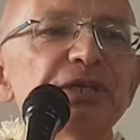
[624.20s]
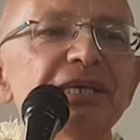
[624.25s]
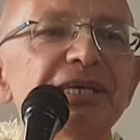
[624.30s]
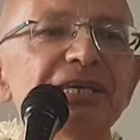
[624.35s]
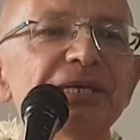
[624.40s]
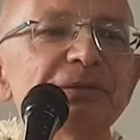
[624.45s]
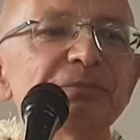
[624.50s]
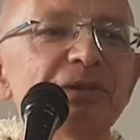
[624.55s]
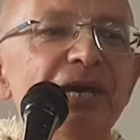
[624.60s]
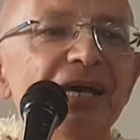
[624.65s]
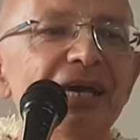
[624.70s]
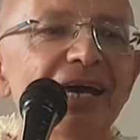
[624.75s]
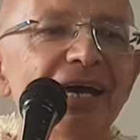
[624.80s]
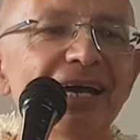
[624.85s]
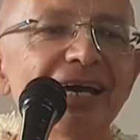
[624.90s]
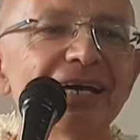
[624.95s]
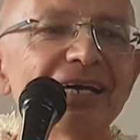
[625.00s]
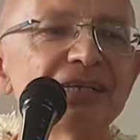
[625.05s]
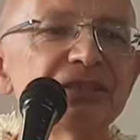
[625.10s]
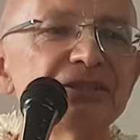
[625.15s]
him,
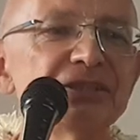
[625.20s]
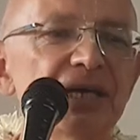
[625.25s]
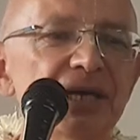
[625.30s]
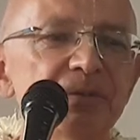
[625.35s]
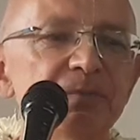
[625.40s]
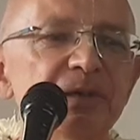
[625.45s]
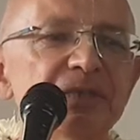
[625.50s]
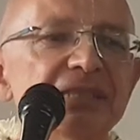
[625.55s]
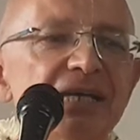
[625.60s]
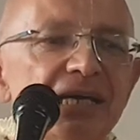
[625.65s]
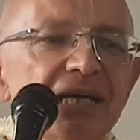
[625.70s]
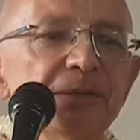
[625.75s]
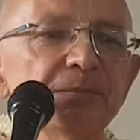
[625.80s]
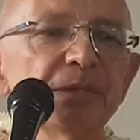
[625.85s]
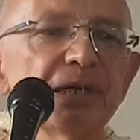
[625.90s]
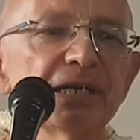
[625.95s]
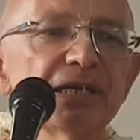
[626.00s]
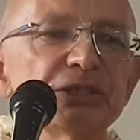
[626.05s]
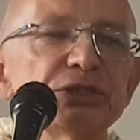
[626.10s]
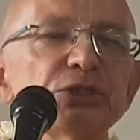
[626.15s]
Jayapataka
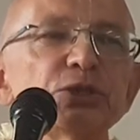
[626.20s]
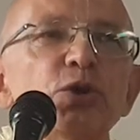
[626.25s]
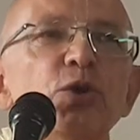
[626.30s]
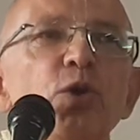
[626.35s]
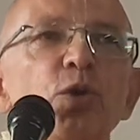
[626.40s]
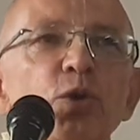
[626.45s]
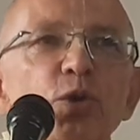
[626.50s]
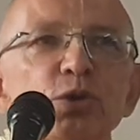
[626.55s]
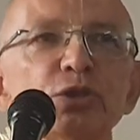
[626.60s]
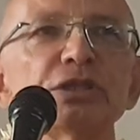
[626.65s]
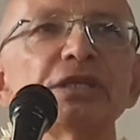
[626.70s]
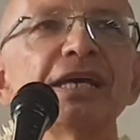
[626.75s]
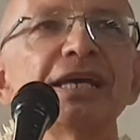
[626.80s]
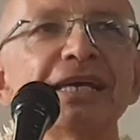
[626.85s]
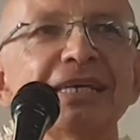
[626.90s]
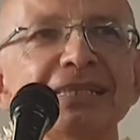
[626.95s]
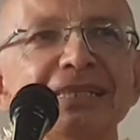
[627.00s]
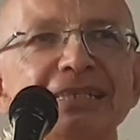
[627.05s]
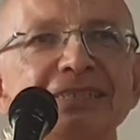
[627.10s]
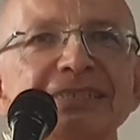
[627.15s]
Maharaj
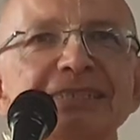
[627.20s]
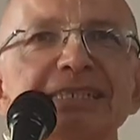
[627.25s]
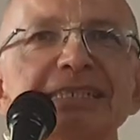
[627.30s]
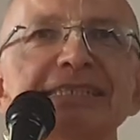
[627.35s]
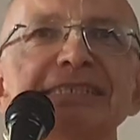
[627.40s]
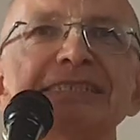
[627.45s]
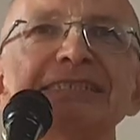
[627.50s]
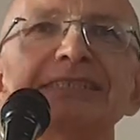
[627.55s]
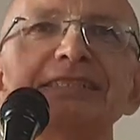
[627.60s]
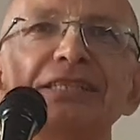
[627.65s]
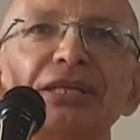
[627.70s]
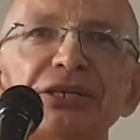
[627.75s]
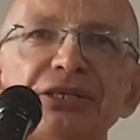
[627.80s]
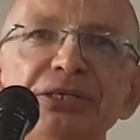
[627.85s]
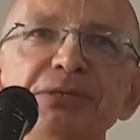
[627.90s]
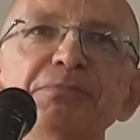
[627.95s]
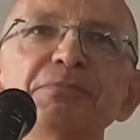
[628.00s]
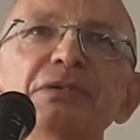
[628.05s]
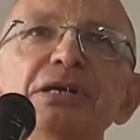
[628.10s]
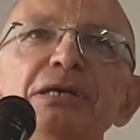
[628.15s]
got this
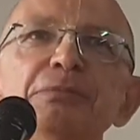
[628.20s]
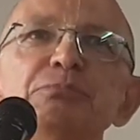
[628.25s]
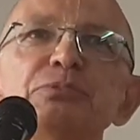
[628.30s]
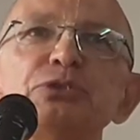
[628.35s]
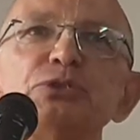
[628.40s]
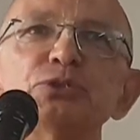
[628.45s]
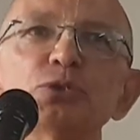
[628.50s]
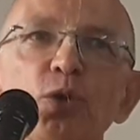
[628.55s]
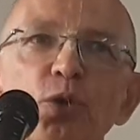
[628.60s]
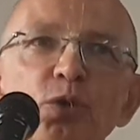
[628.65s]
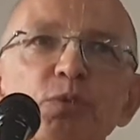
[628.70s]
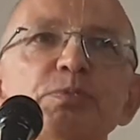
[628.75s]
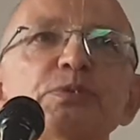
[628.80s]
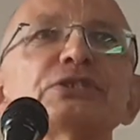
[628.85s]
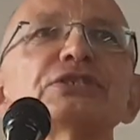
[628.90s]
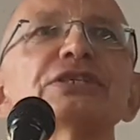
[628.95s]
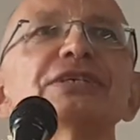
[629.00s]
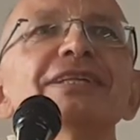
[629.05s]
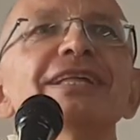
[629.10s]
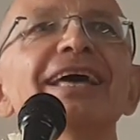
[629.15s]
extreme
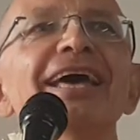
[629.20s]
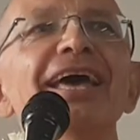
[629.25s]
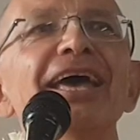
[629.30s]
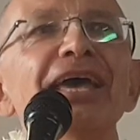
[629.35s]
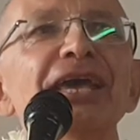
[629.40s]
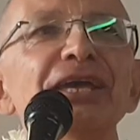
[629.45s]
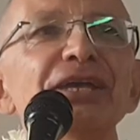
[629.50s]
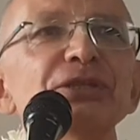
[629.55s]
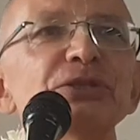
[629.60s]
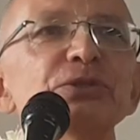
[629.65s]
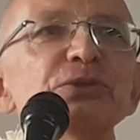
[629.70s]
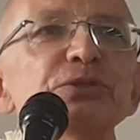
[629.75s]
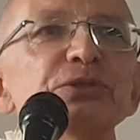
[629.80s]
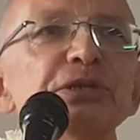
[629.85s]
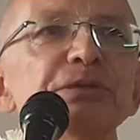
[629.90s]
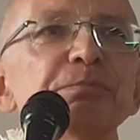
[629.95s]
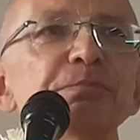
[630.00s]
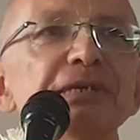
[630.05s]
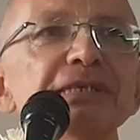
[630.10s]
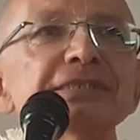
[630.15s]
absorption into
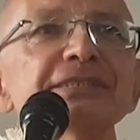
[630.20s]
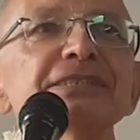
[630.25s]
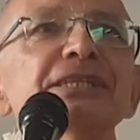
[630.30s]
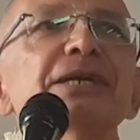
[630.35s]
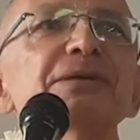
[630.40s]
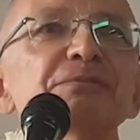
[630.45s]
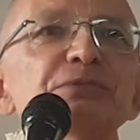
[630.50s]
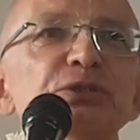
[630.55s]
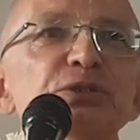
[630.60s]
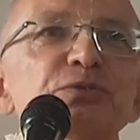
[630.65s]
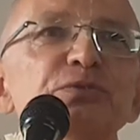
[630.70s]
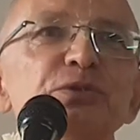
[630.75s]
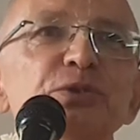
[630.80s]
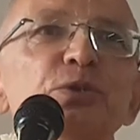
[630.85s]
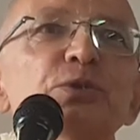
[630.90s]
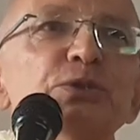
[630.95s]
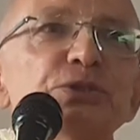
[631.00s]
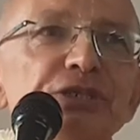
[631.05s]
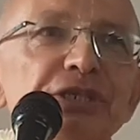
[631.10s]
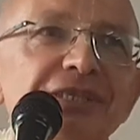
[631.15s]
the pastimes of
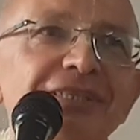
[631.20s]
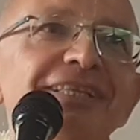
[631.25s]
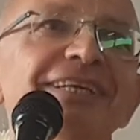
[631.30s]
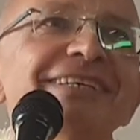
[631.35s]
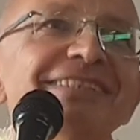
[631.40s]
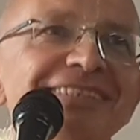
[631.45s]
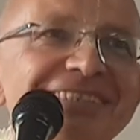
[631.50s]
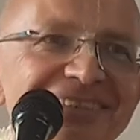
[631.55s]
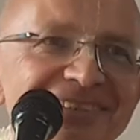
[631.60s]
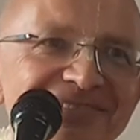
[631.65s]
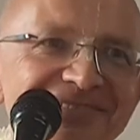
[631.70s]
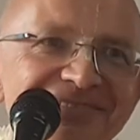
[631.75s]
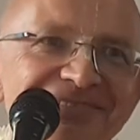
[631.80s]
Lord Chaitanya.